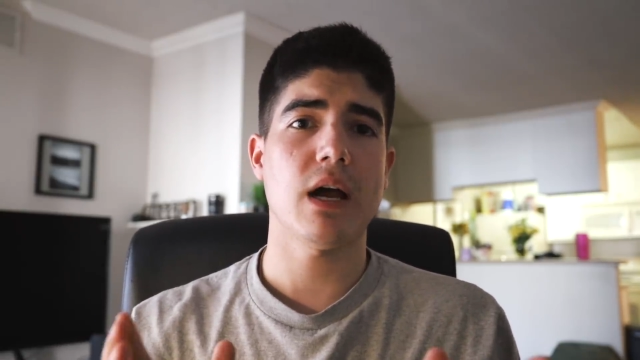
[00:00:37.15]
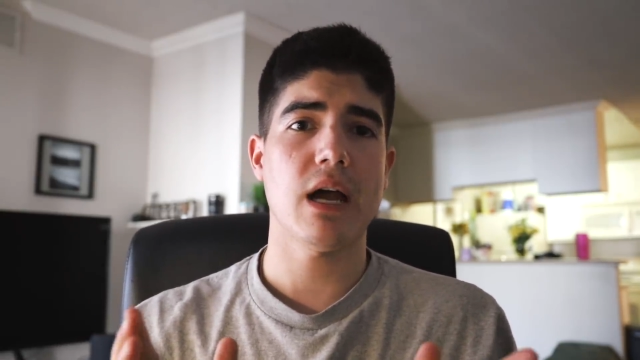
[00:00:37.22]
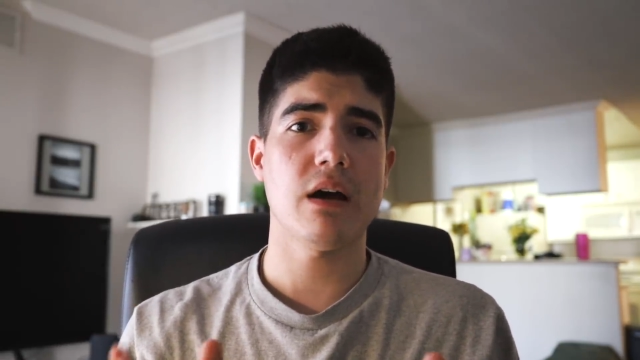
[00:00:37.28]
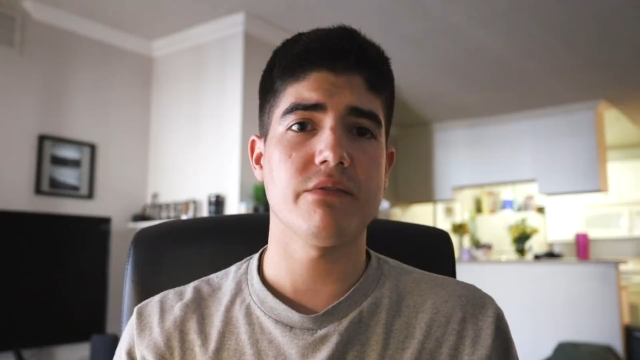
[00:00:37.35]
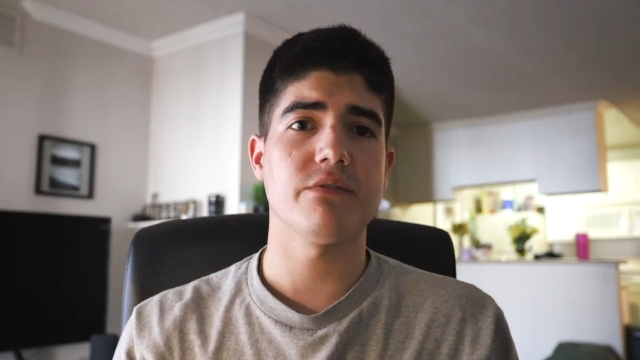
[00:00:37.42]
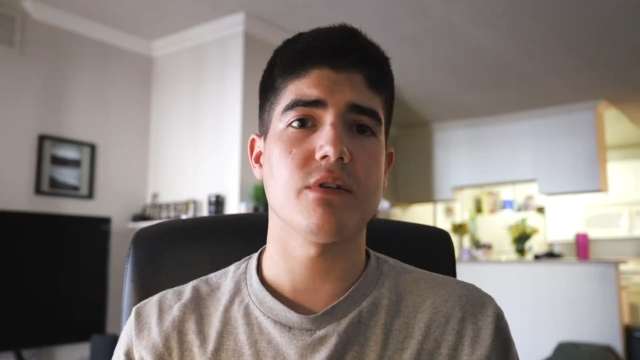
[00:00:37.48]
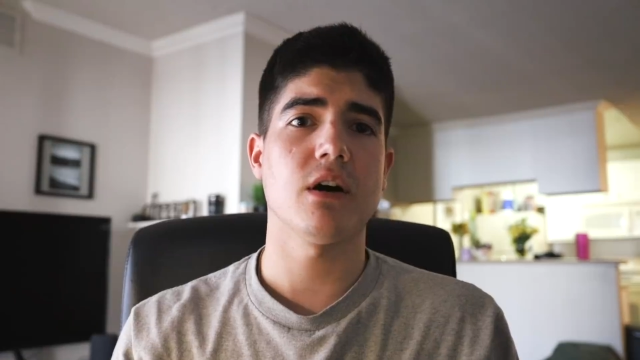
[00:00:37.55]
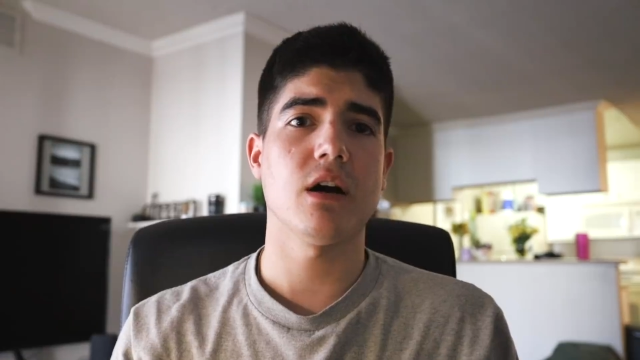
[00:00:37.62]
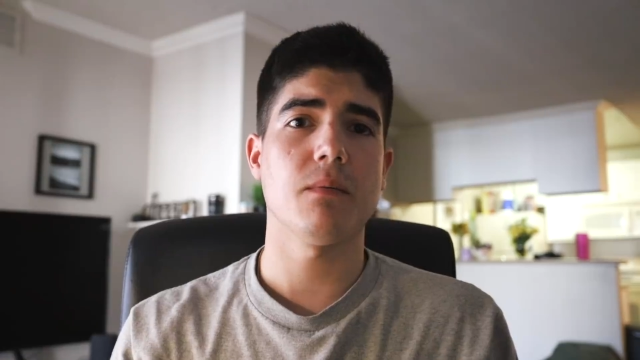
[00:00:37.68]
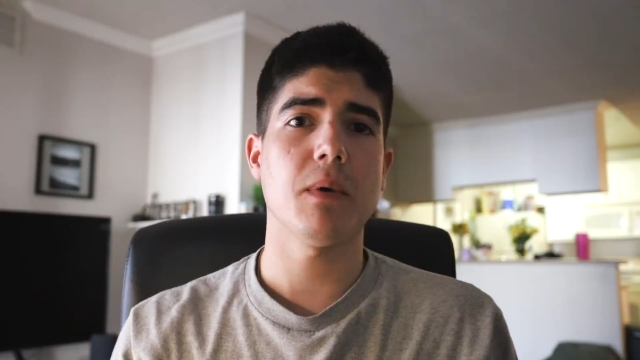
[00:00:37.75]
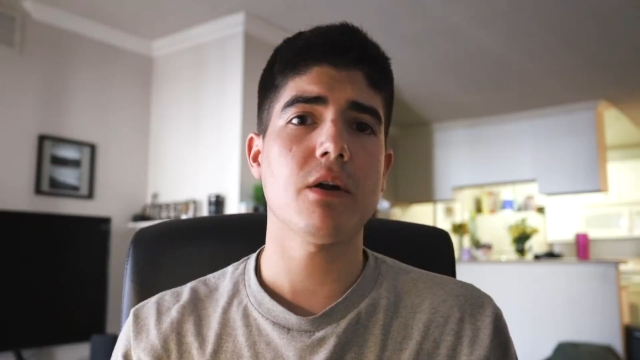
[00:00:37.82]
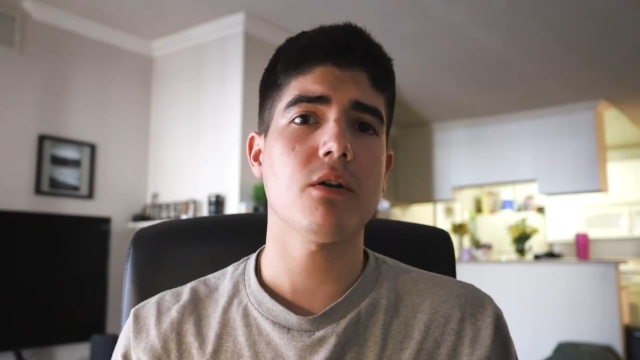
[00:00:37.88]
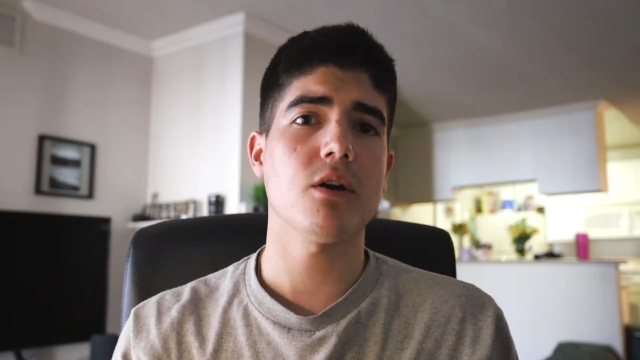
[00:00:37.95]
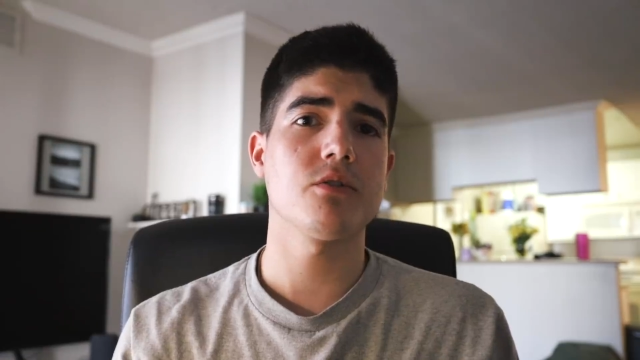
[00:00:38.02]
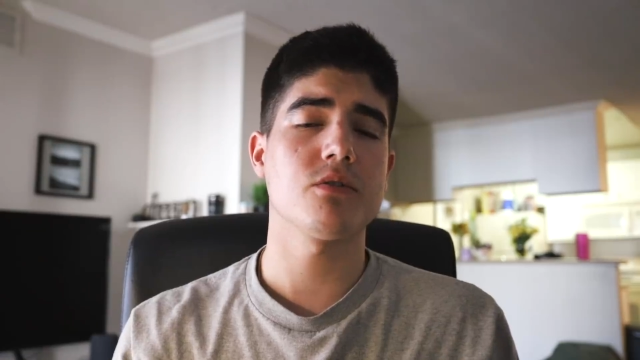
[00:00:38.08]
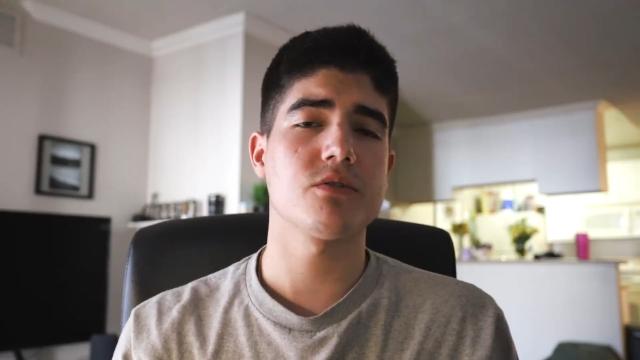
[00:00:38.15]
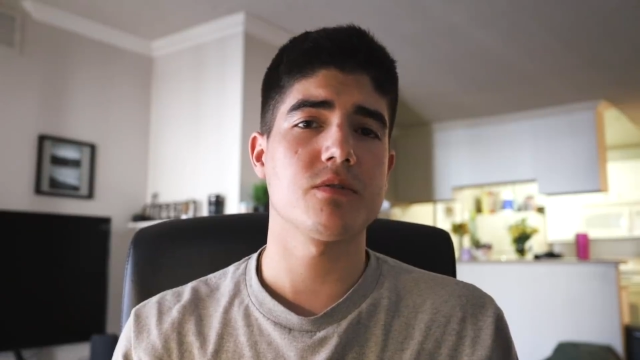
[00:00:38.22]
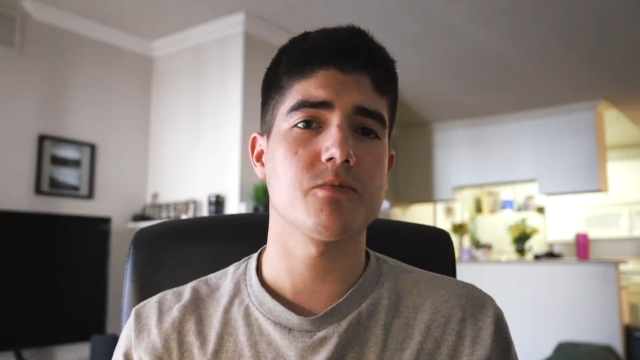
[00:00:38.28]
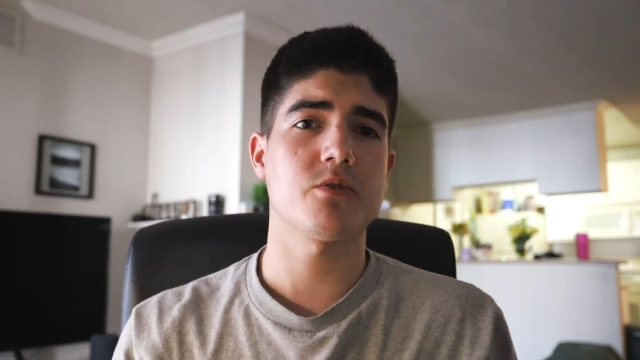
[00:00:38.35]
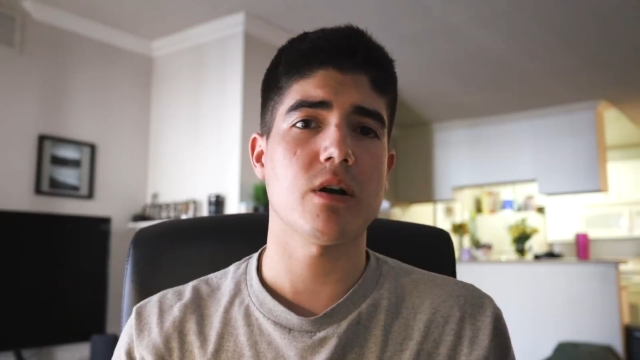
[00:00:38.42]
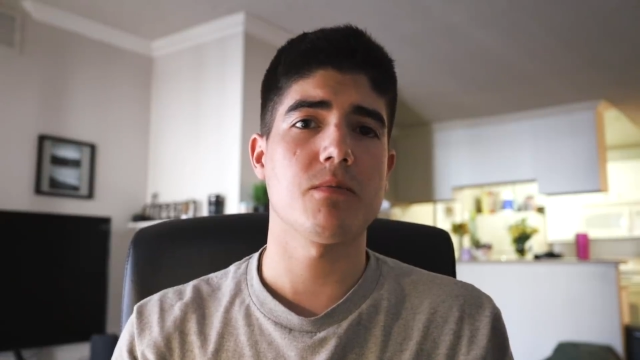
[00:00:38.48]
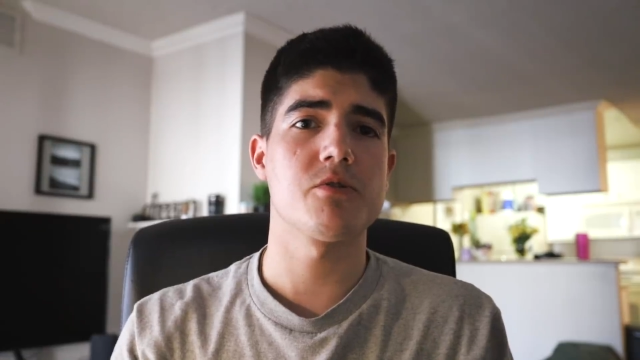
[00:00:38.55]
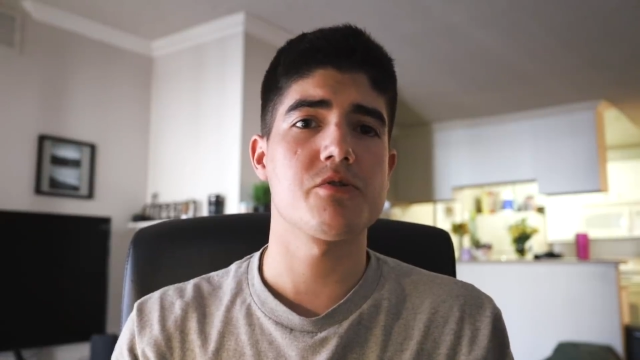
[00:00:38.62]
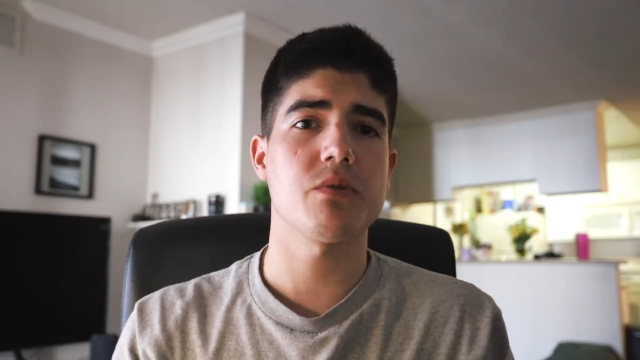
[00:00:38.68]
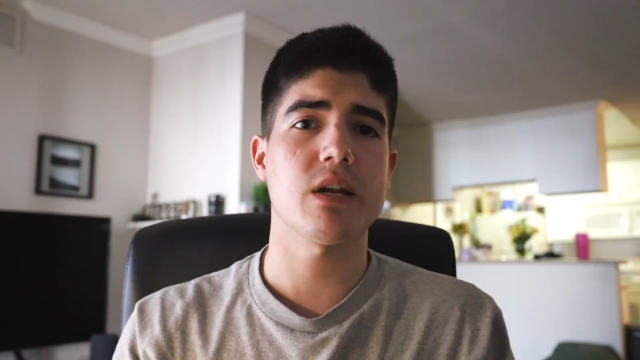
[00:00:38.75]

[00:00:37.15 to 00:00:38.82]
I have uh, about 100 subscribers.